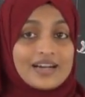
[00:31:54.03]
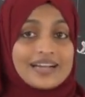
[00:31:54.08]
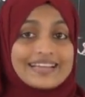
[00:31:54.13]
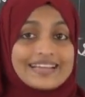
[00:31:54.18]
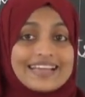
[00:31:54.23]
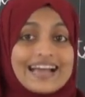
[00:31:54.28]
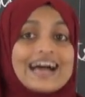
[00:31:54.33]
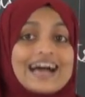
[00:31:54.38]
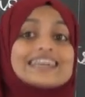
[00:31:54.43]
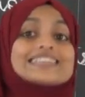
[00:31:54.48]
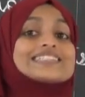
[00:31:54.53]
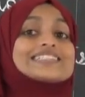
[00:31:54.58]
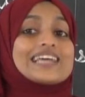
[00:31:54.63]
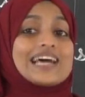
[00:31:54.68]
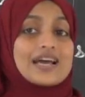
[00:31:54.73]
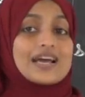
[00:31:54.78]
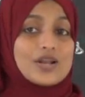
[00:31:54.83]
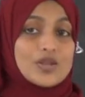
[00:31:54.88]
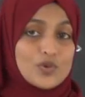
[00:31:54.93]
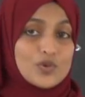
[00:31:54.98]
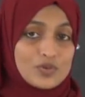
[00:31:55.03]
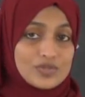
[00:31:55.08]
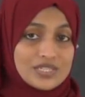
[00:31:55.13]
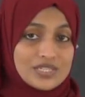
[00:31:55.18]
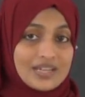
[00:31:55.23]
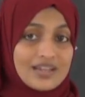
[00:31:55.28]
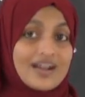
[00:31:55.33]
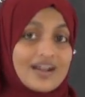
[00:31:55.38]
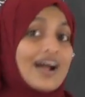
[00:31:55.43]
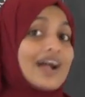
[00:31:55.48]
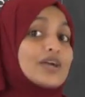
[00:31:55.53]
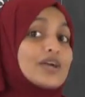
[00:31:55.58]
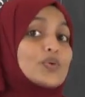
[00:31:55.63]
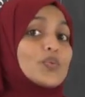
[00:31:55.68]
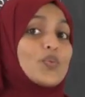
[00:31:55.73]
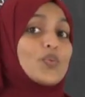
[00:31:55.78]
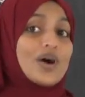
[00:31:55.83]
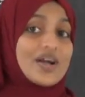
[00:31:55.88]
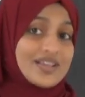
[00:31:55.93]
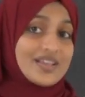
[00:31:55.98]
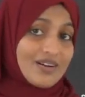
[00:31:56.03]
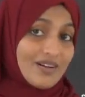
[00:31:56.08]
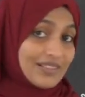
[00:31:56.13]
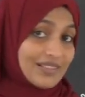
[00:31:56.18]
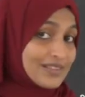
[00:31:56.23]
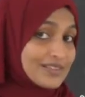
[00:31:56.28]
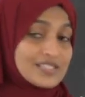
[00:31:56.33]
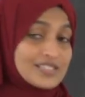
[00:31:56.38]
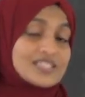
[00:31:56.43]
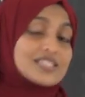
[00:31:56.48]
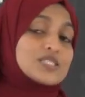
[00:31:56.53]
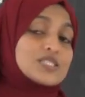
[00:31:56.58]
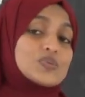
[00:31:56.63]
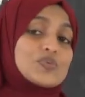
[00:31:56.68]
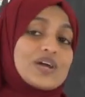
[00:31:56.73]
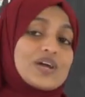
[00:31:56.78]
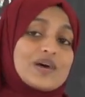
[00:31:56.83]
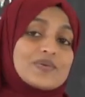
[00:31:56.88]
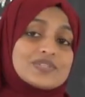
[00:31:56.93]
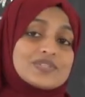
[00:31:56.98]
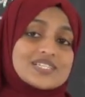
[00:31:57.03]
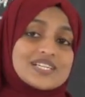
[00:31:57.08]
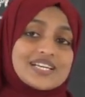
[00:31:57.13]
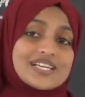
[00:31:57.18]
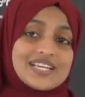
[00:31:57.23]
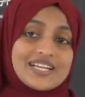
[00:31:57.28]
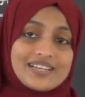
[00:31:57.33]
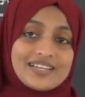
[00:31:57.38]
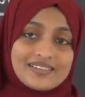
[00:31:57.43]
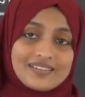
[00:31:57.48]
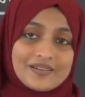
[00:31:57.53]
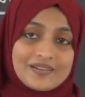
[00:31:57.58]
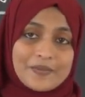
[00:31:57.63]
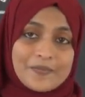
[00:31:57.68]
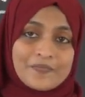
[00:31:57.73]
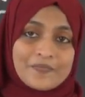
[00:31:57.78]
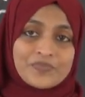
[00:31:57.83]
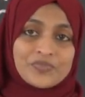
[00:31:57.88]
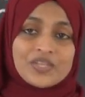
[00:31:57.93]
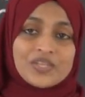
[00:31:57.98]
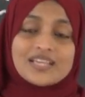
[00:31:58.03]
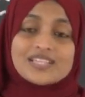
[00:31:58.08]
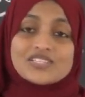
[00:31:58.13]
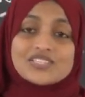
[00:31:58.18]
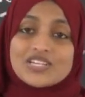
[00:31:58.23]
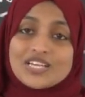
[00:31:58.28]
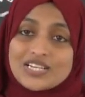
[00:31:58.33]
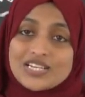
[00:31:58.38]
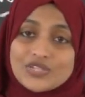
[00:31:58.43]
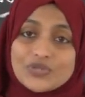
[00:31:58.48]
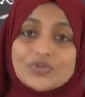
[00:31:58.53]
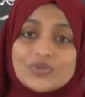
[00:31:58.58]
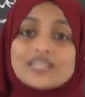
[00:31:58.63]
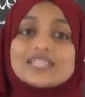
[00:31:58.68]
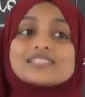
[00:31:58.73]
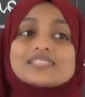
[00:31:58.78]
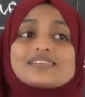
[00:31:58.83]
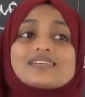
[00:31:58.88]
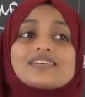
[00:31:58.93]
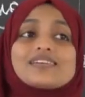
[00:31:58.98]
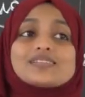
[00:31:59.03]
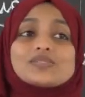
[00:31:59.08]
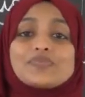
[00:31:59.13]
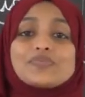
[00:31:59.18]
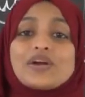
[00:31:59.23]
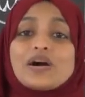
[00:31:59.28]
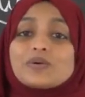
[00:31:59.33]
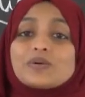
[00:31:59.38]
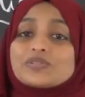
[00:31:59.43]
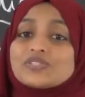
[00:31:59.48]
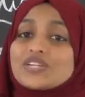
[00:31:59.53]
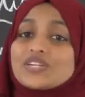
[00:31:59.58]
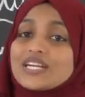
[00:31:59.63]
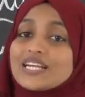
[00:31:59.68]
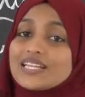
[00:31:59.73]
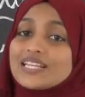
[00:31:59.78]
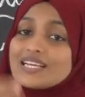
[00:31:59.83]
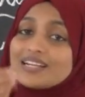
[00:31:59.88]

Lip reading: gas they are using and why, all those things we have studied. Yes, in today's class we have studied the